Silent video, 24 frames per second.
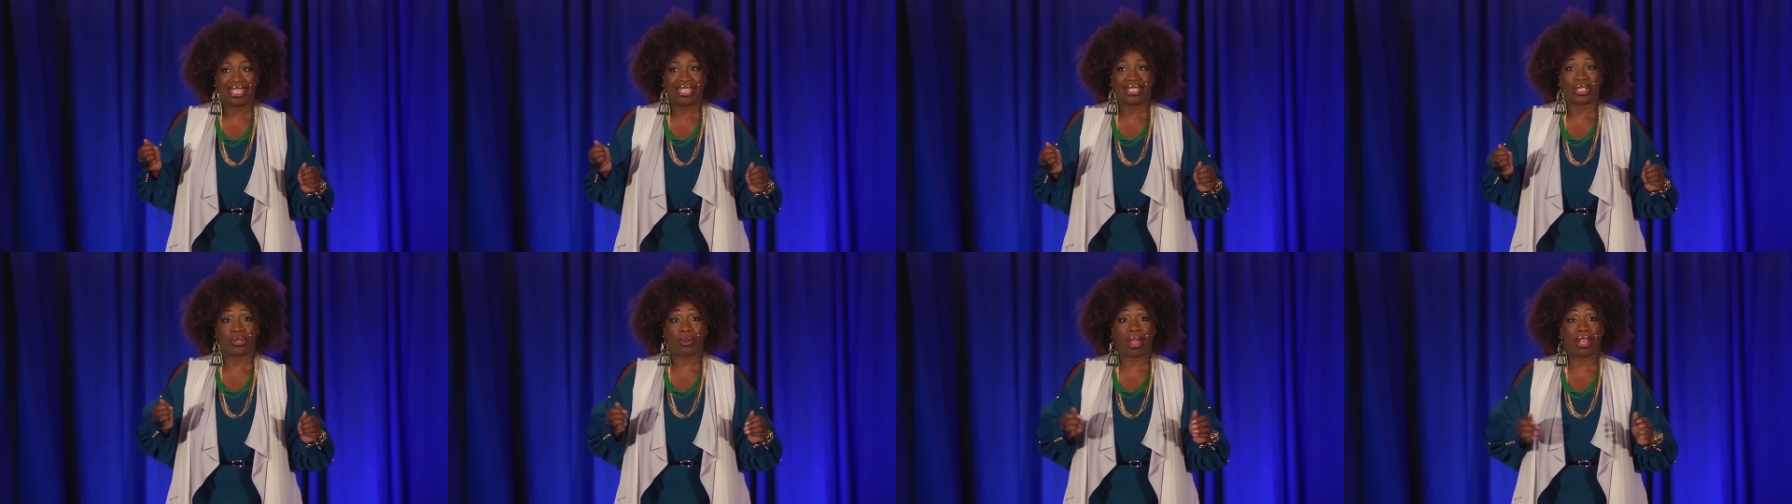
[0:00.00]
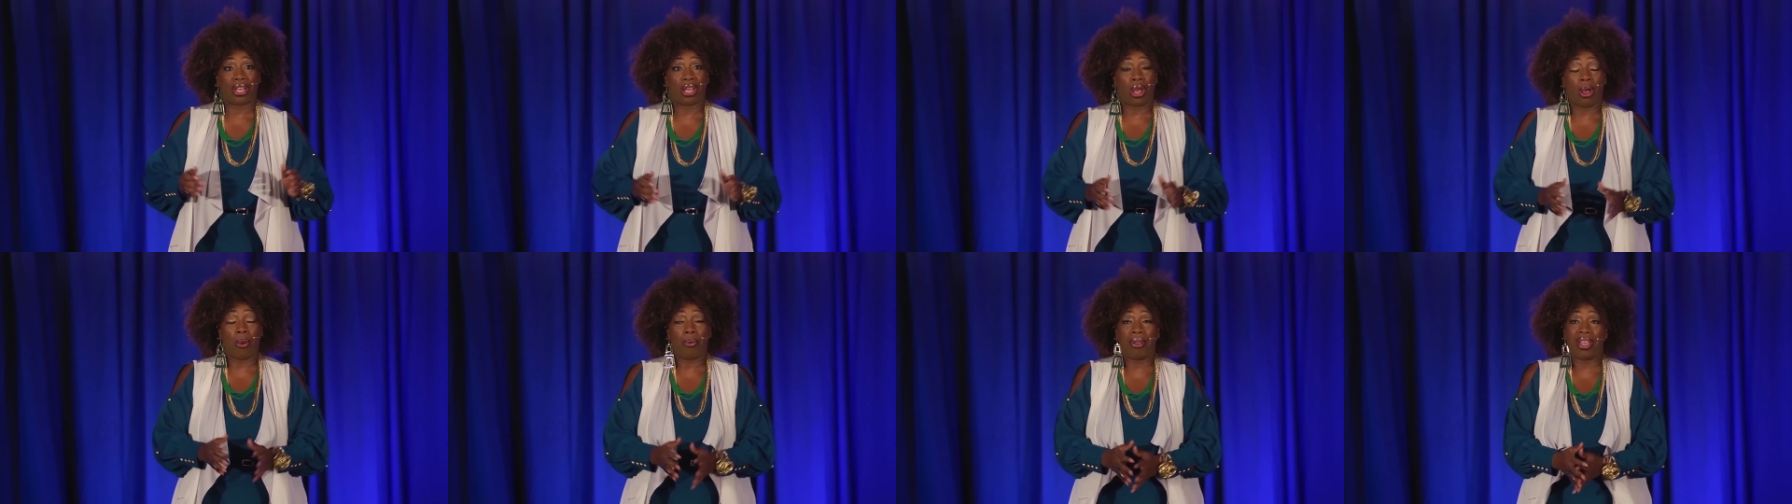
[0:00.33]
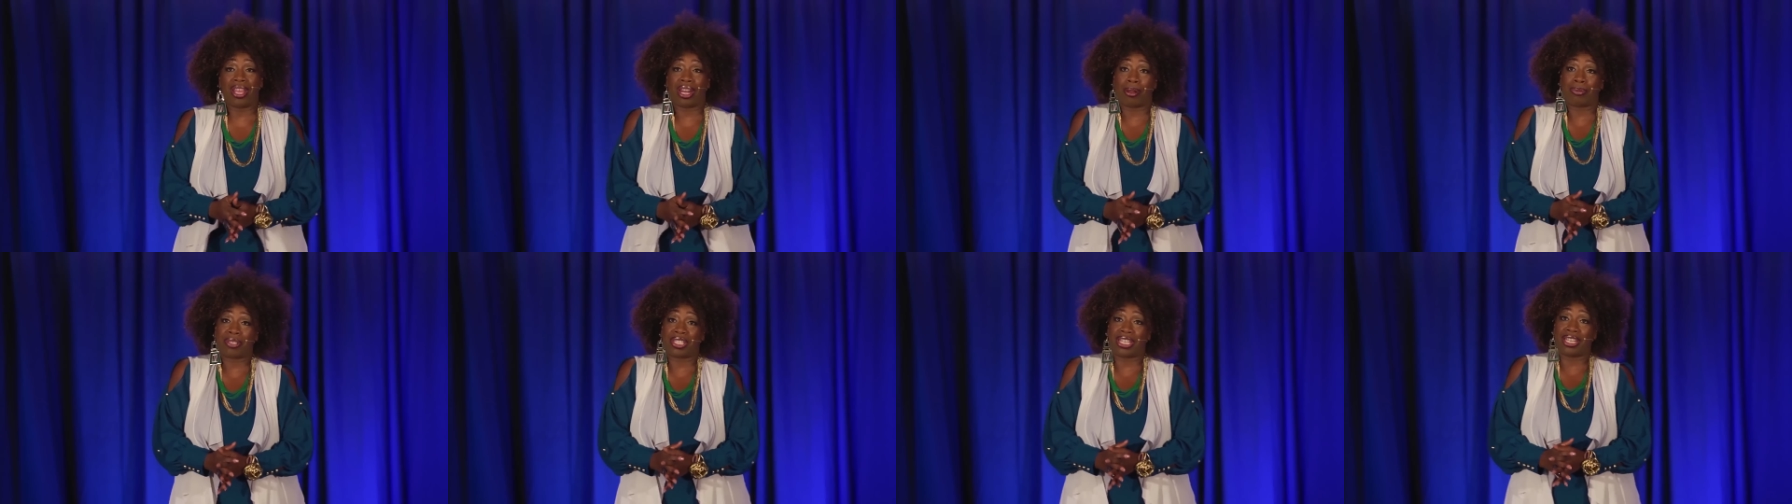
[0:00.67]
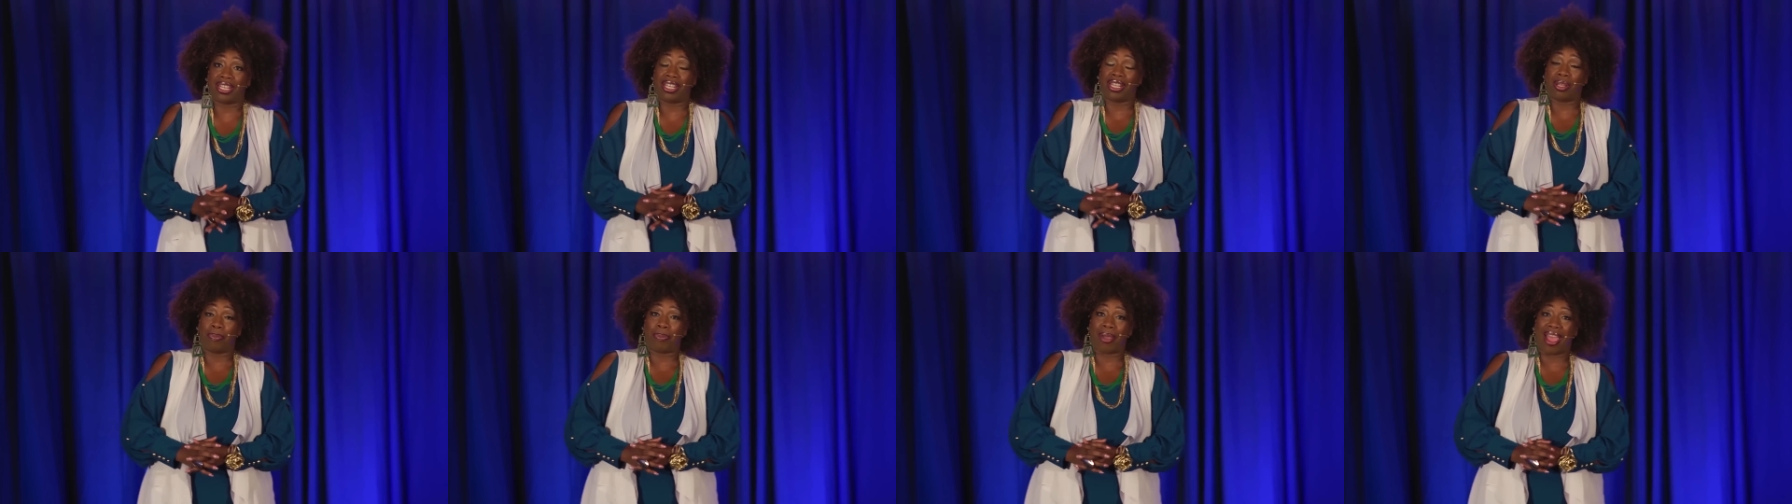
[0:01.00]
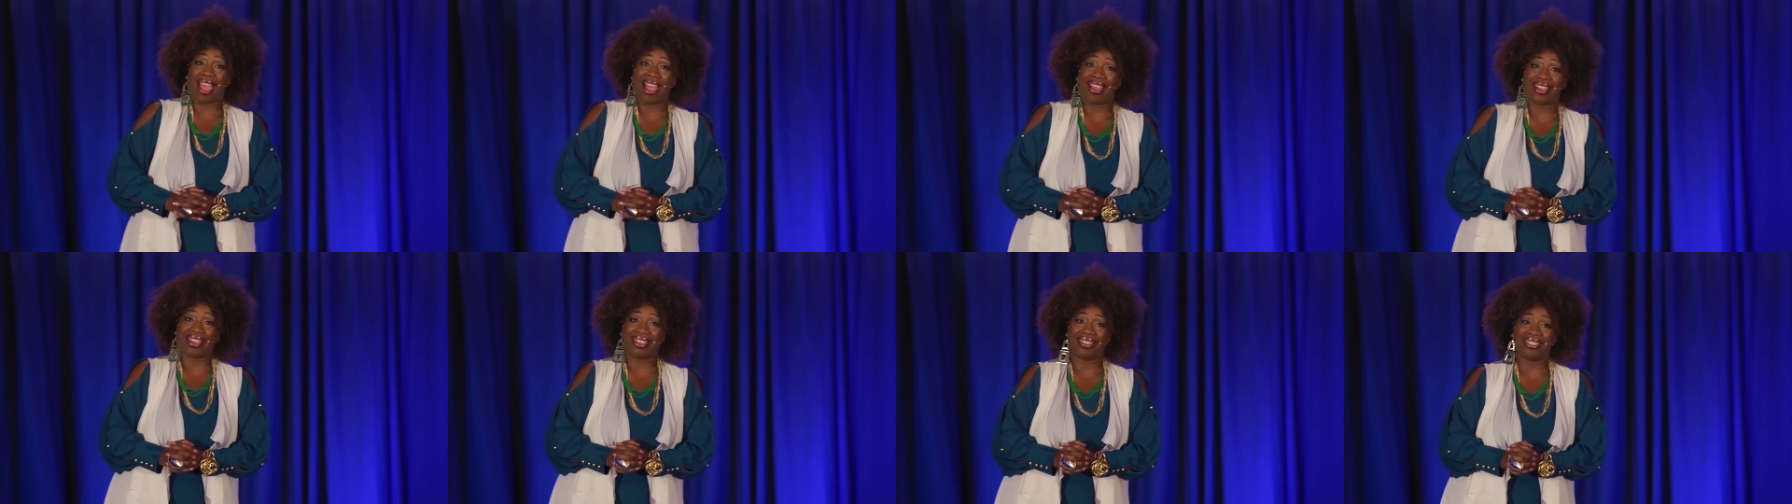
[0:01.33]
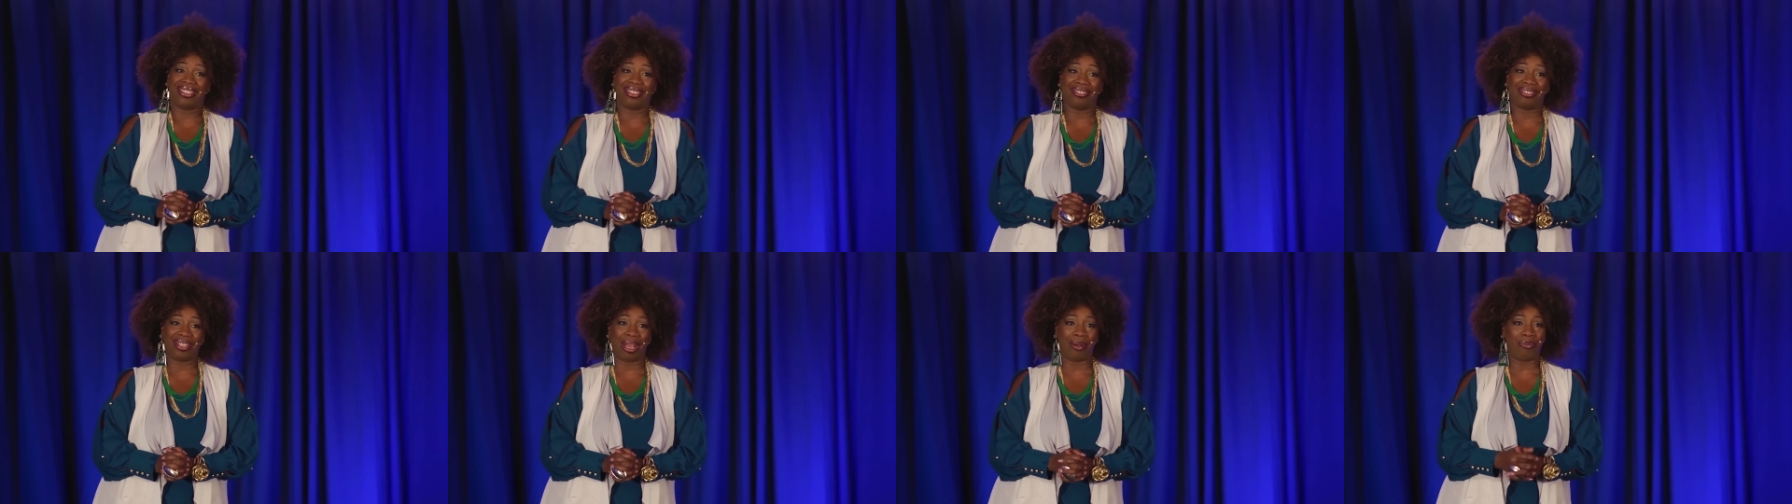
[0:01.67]
So I go in, I'm sitting in the back,
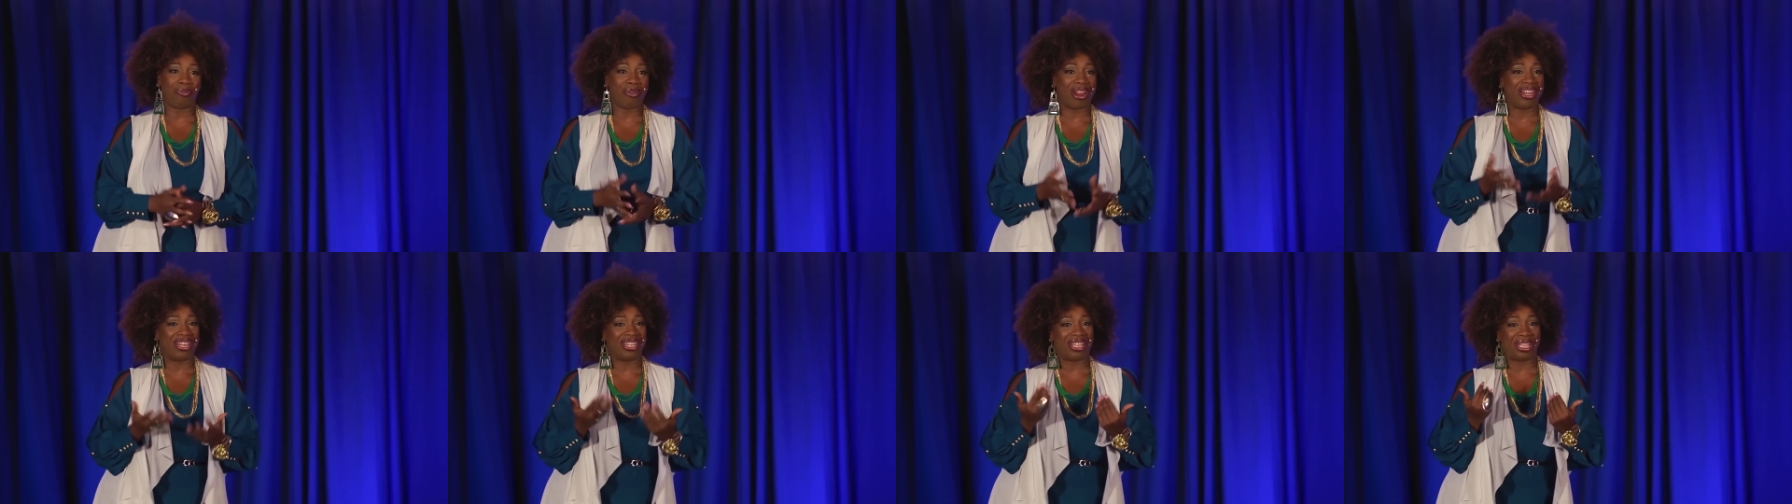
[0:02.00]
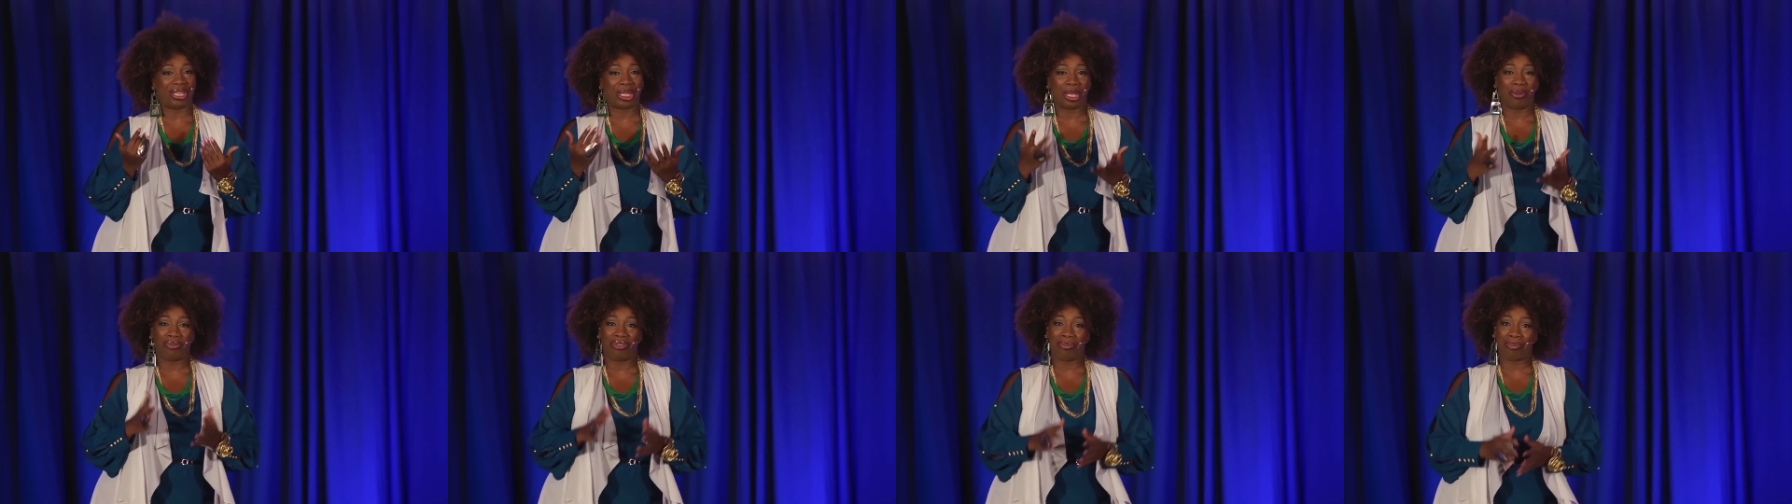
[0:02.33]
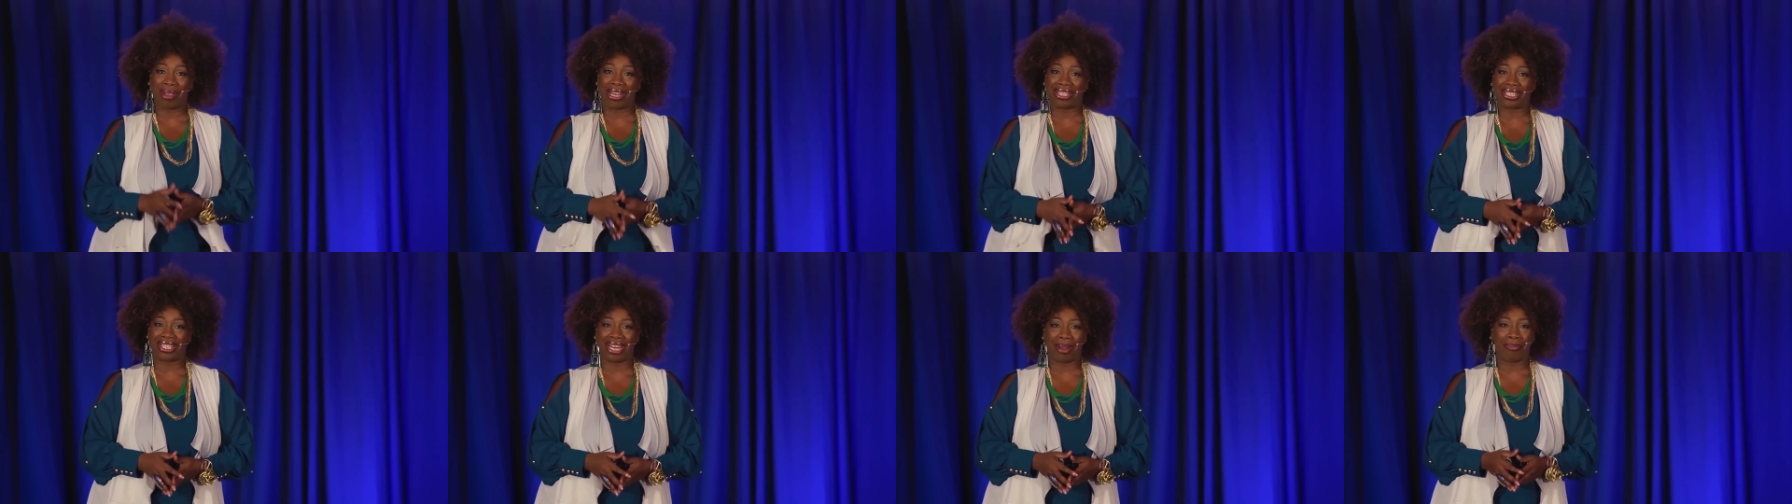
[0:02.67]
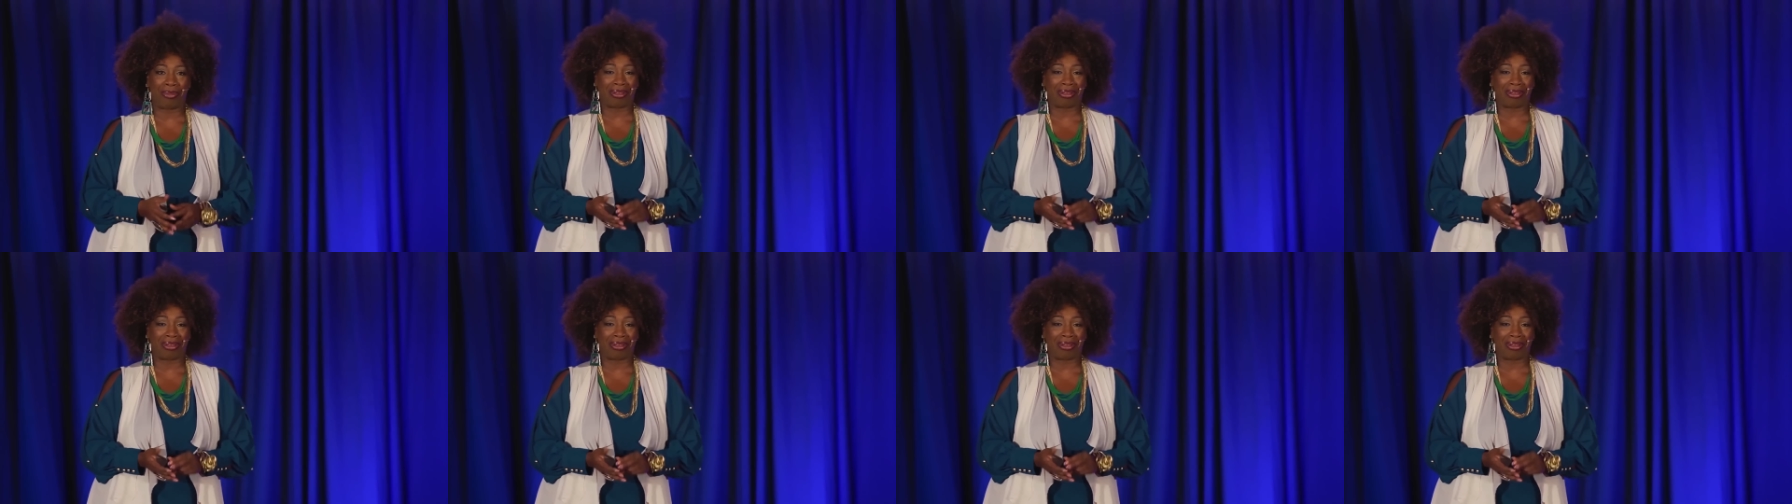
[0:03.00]
I'm ready to get the information,